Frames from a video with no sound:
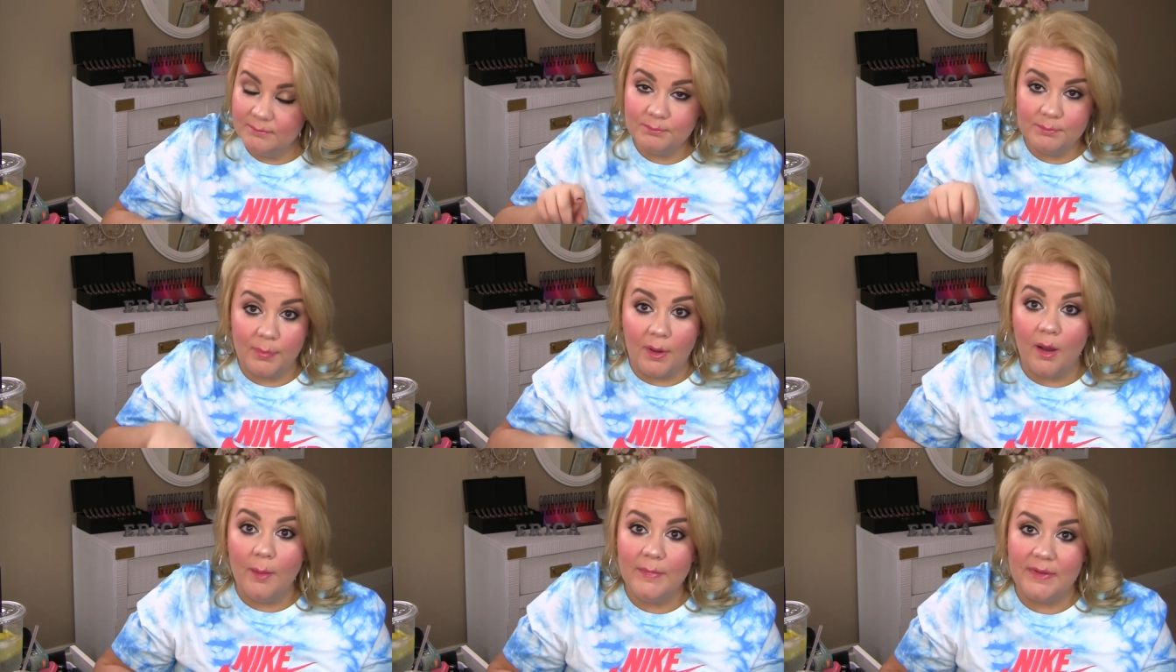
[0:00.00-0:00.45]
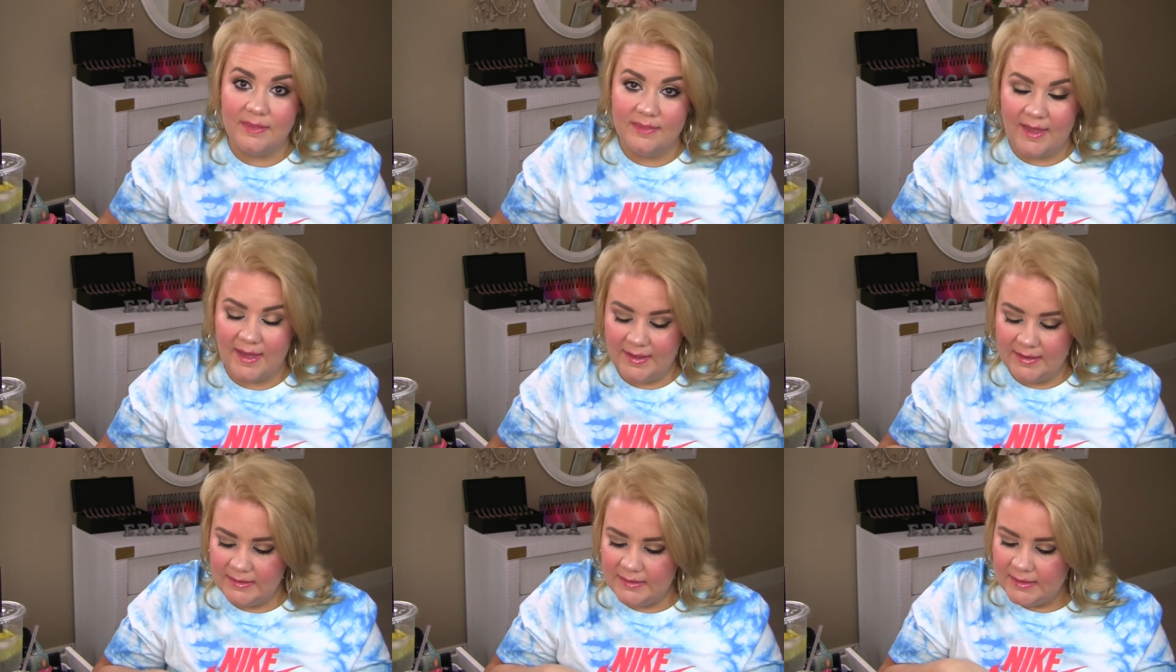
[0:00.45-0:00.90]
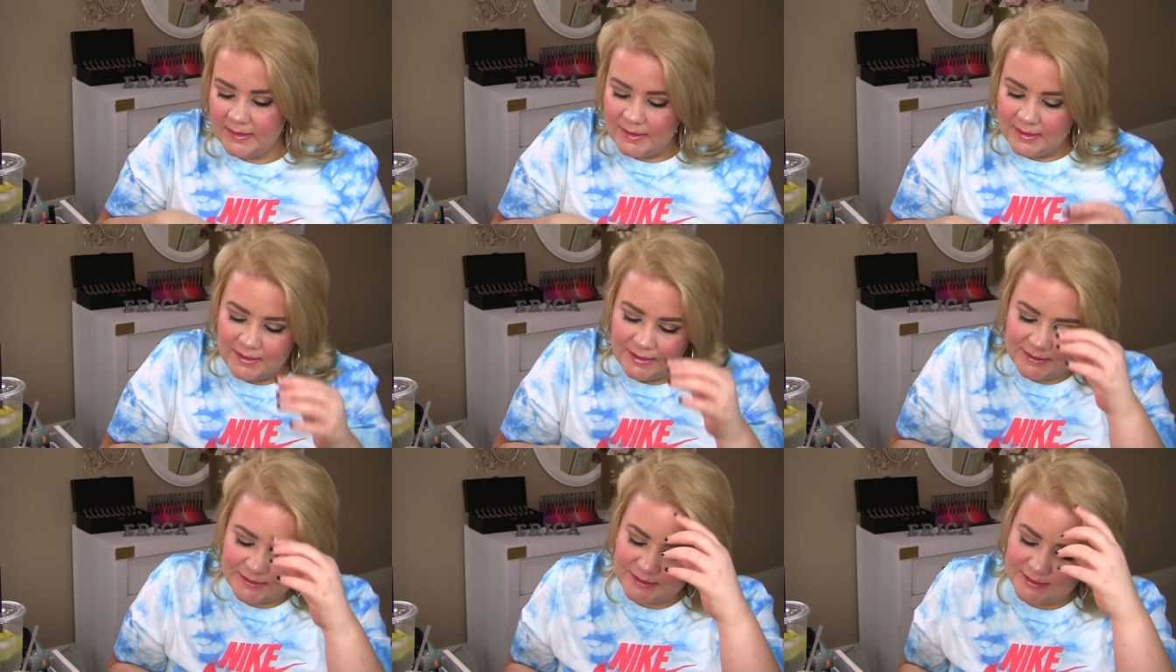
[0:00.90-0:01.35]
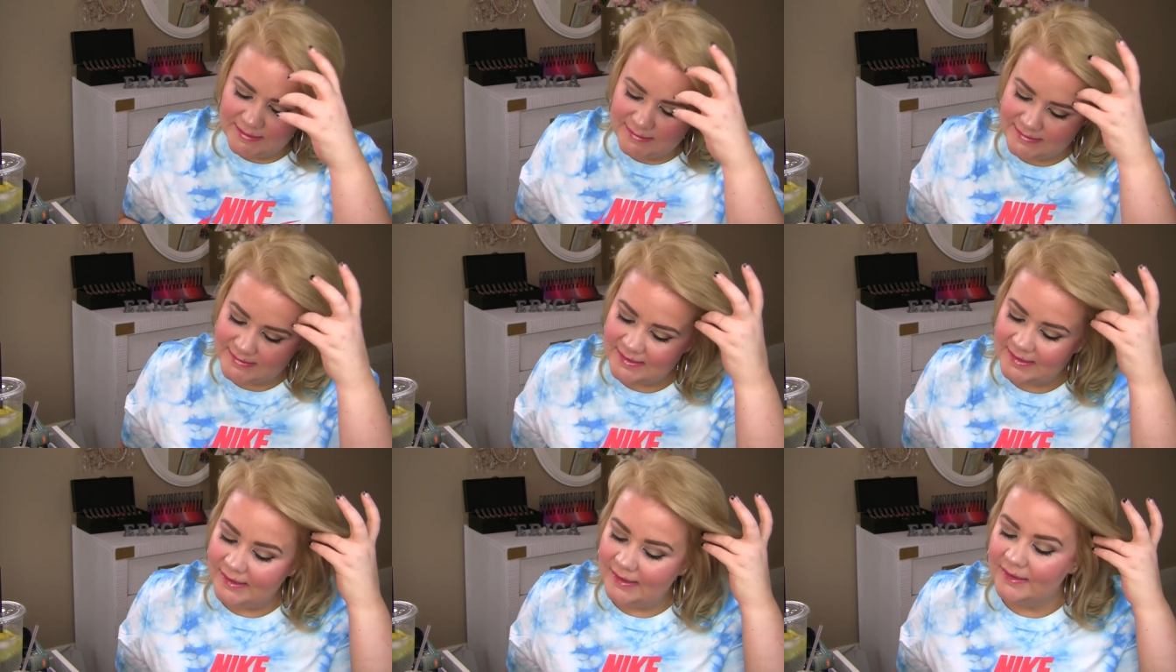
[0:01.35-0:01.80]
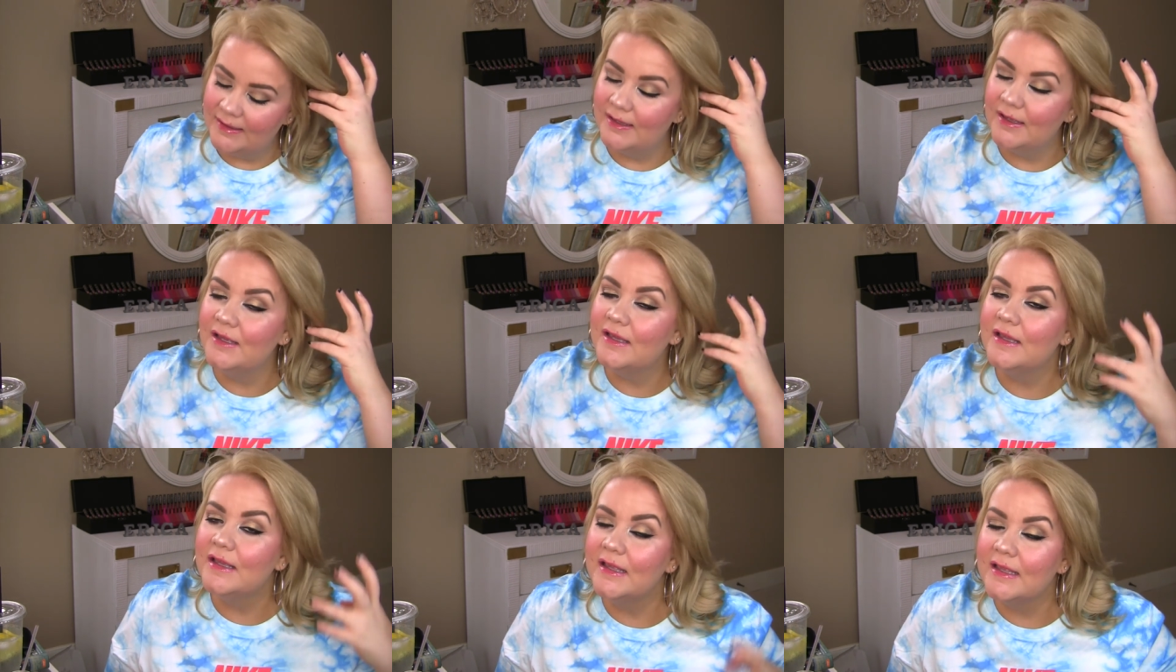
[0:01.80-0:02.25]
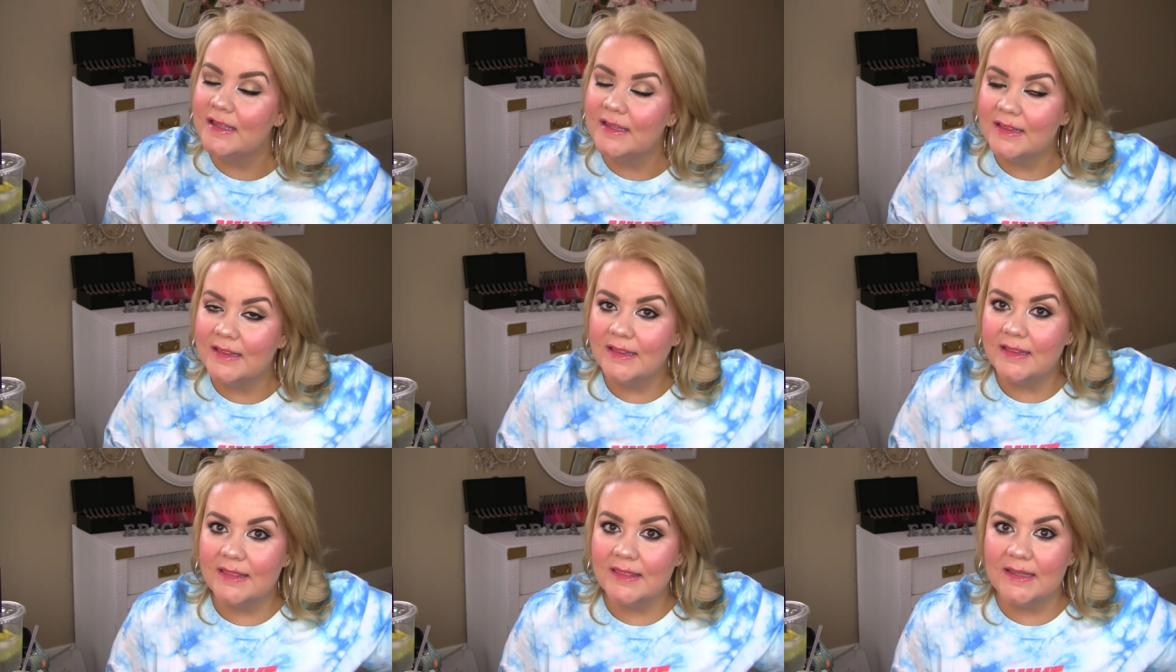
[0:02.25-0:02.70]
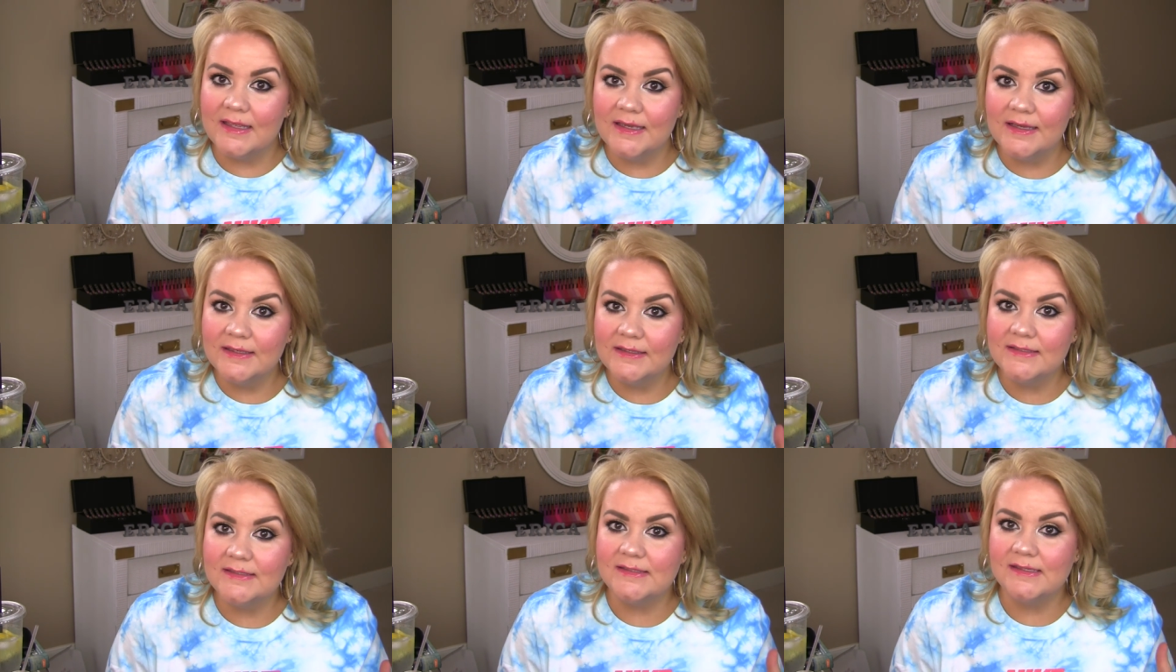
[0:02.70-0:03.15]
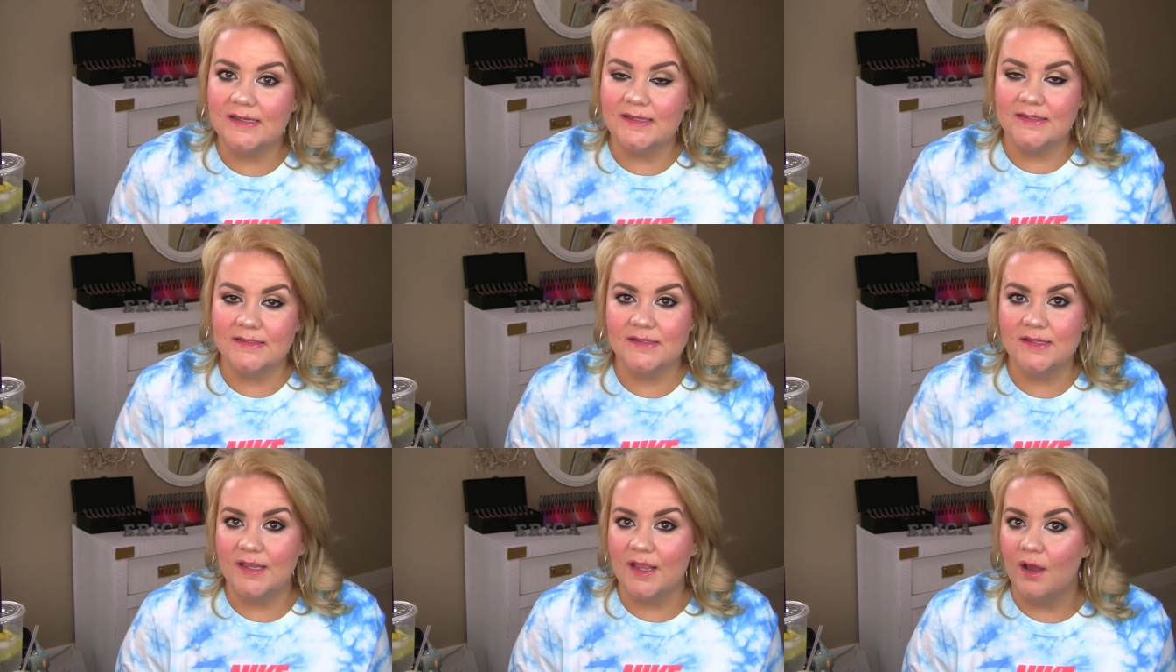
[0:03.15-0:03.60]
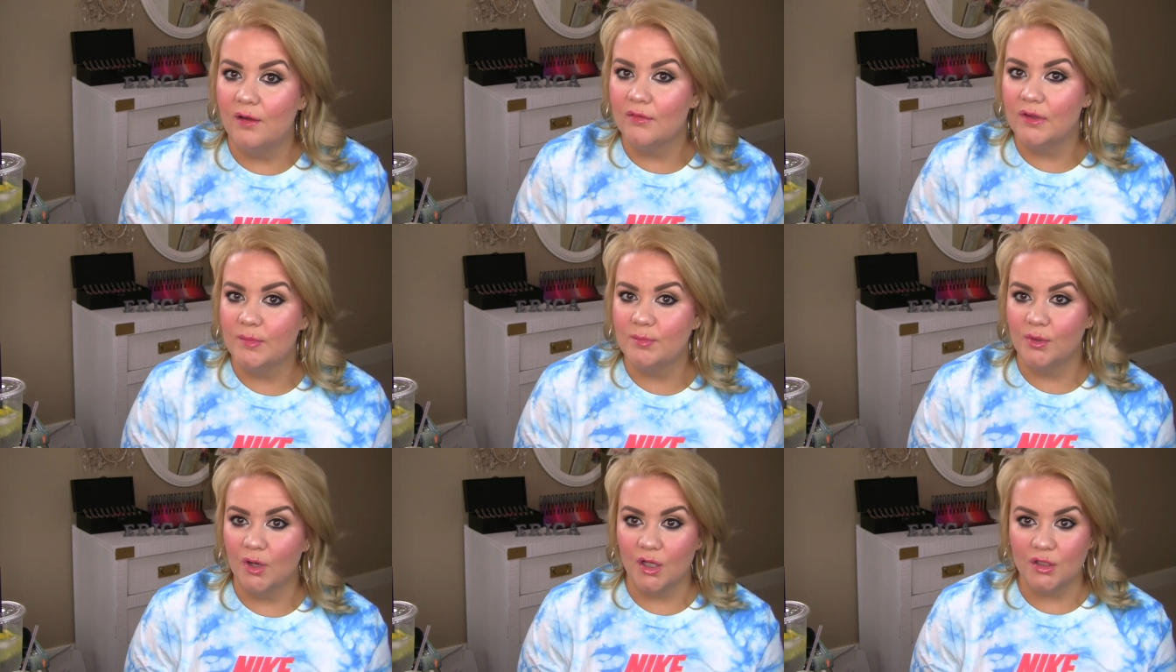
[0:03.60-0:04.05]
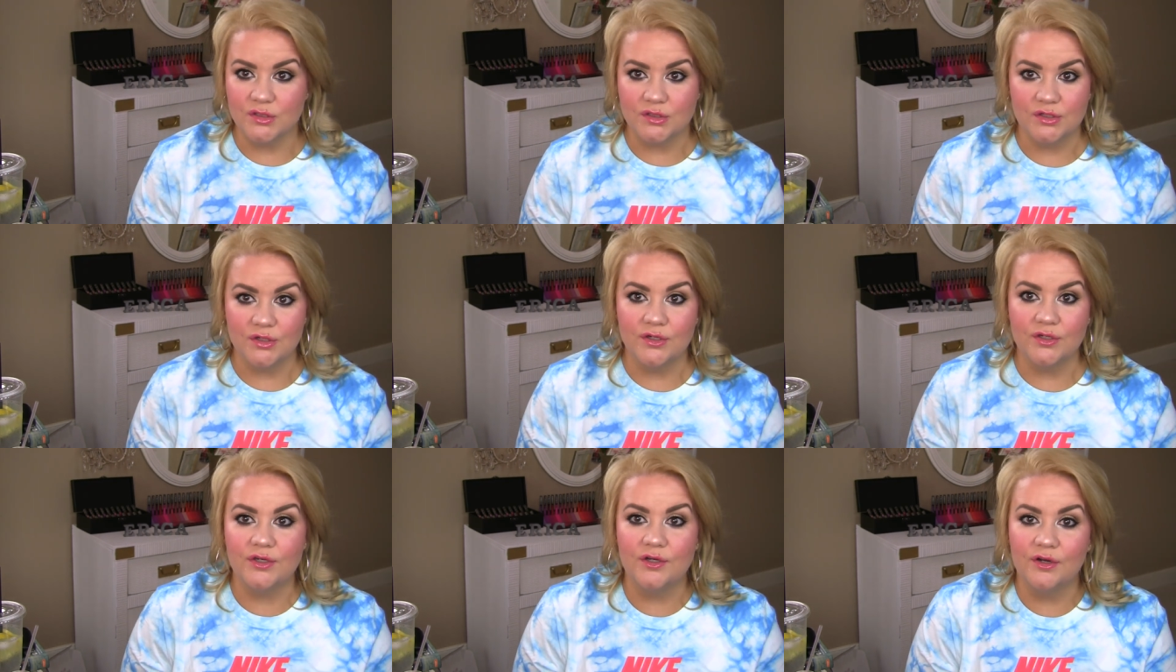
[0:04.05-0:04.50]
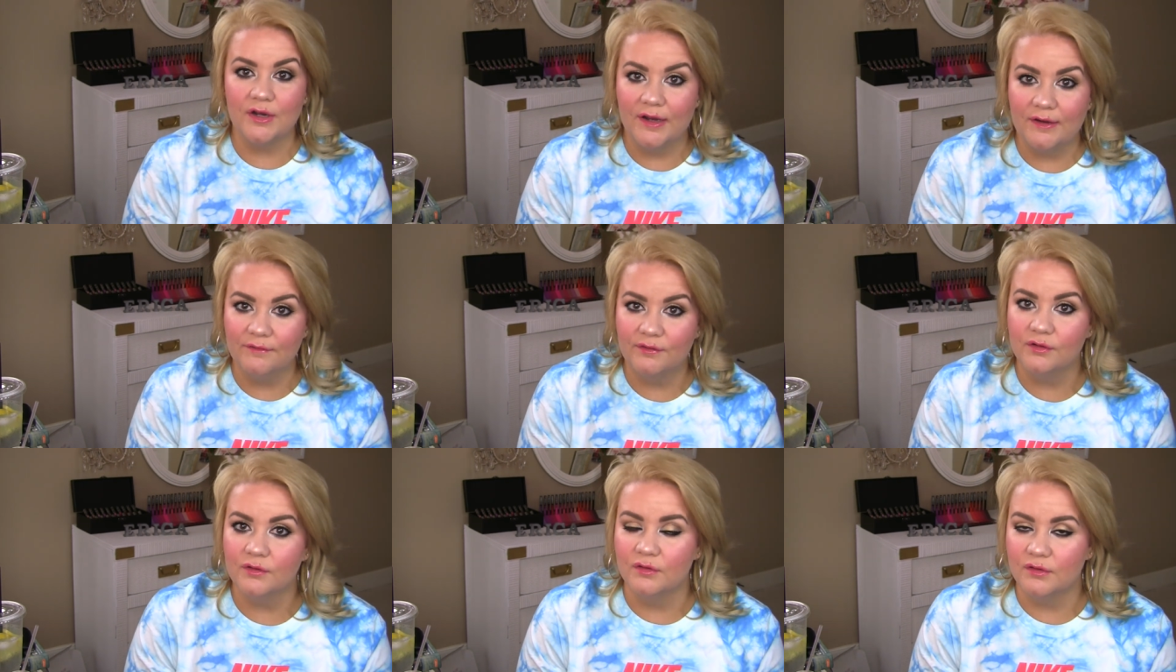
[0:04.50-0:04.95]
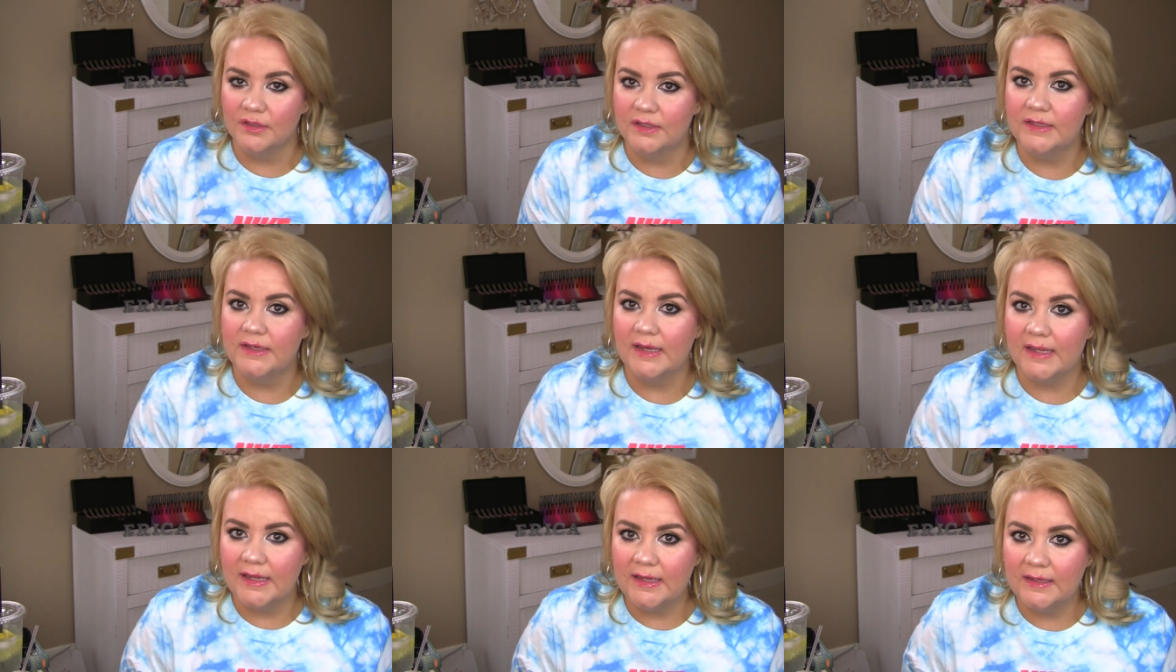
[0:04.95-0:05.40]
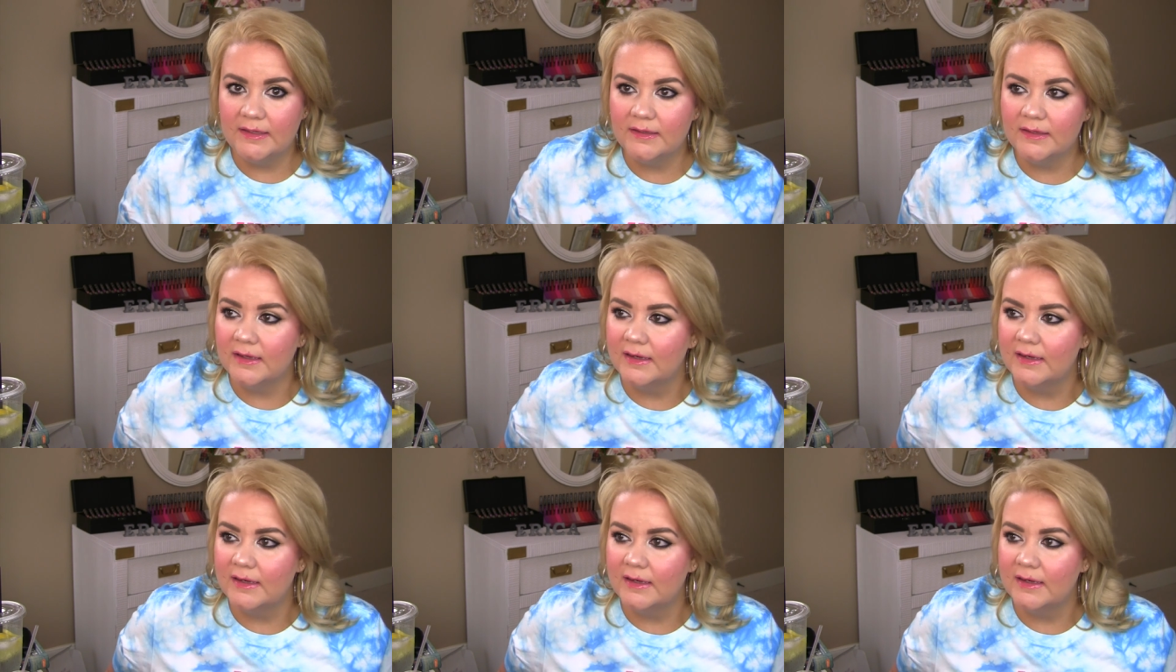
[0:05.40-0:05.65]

bought me that and she said, this is the only bronzer you're ever gonna need.